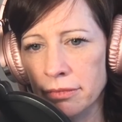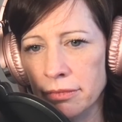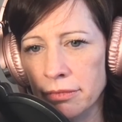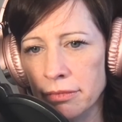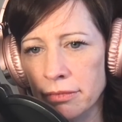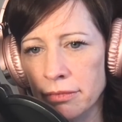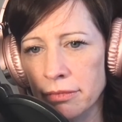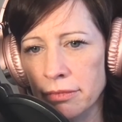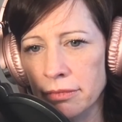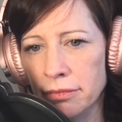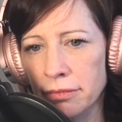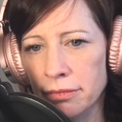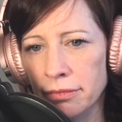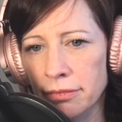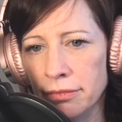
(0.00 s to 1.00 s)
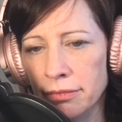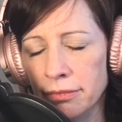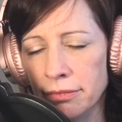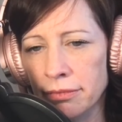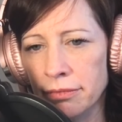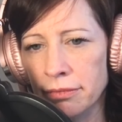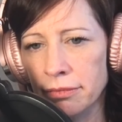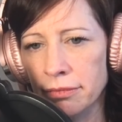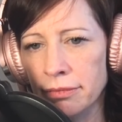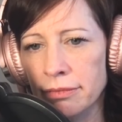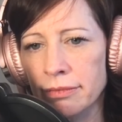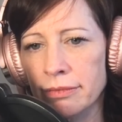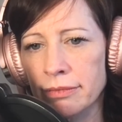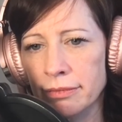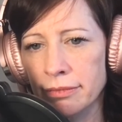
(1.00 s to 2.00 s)

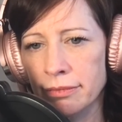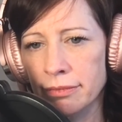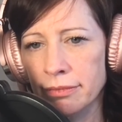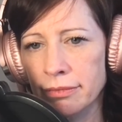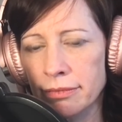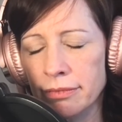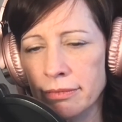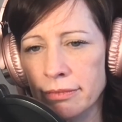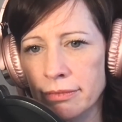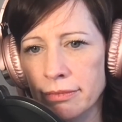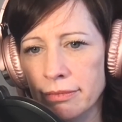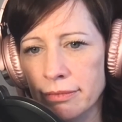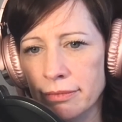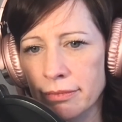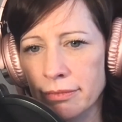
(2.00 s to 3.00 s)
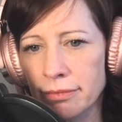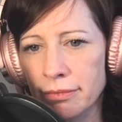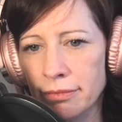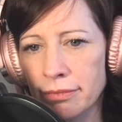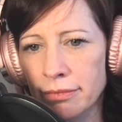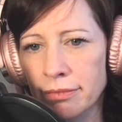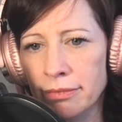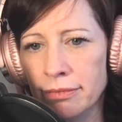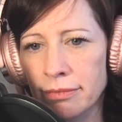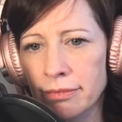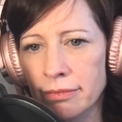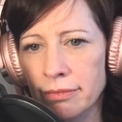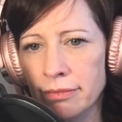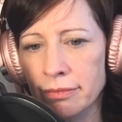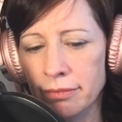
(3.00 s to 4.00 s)

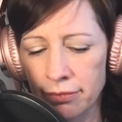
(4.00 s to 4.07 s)
This person isn't speaking.